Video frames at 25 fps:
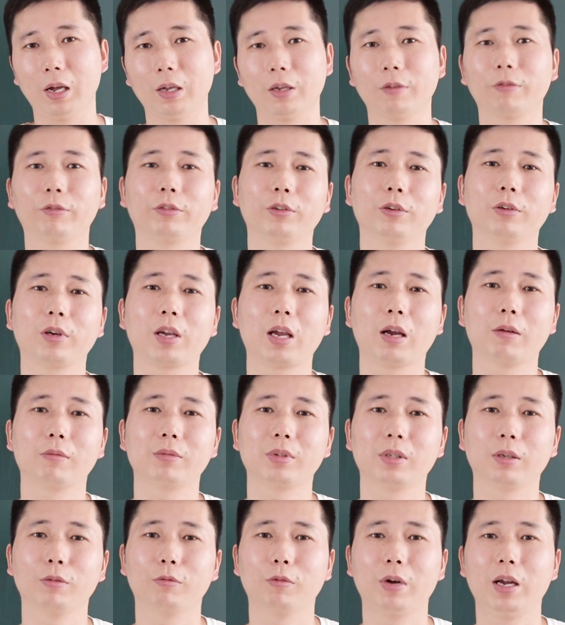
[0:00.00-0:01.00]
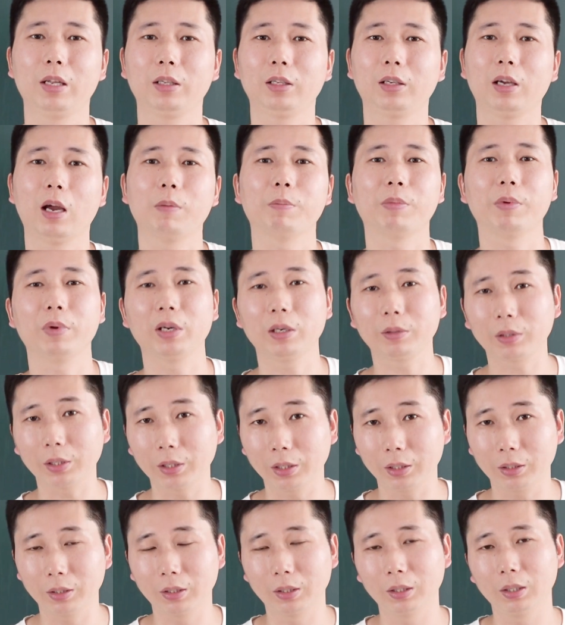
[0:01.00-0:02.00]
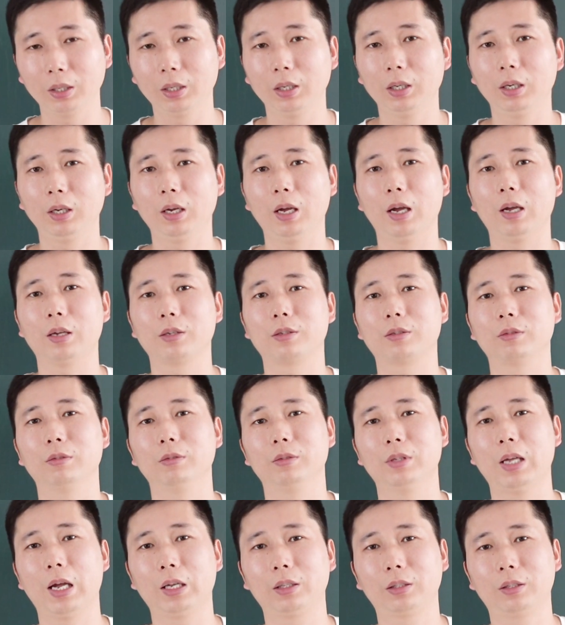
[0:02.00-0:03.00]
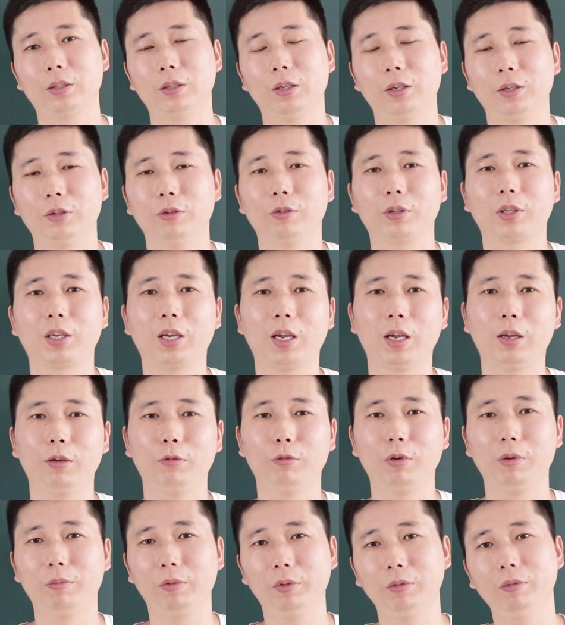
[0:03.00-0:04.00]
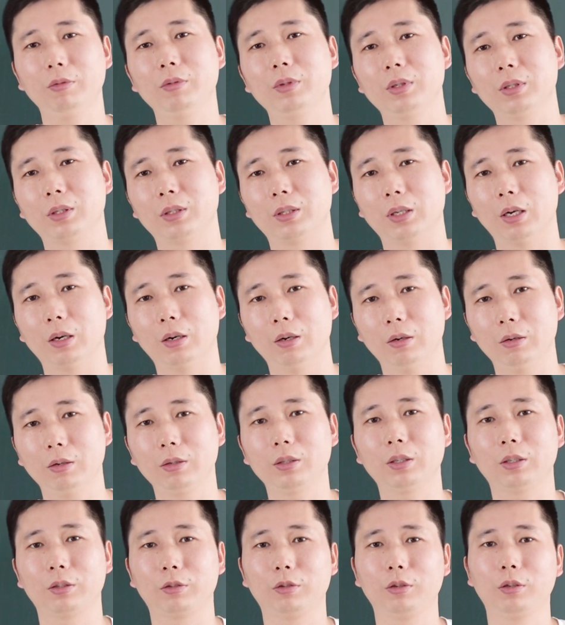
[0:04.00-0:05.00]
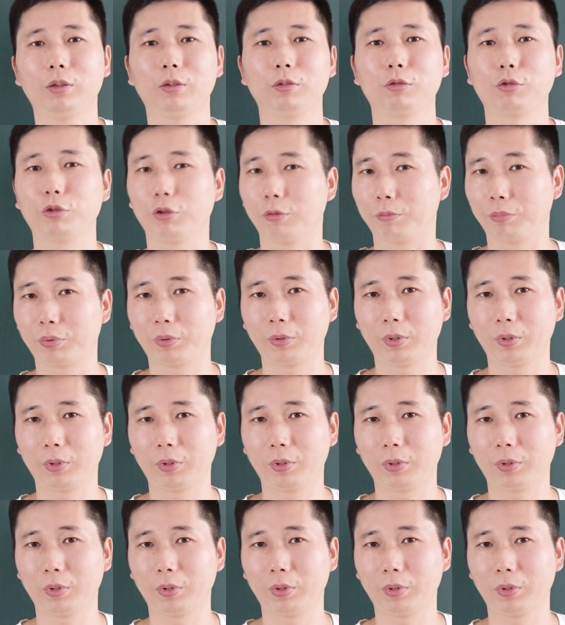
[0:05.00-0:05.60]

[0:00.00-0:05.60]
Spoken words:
If you have the welding ability, so that you can remove the old chip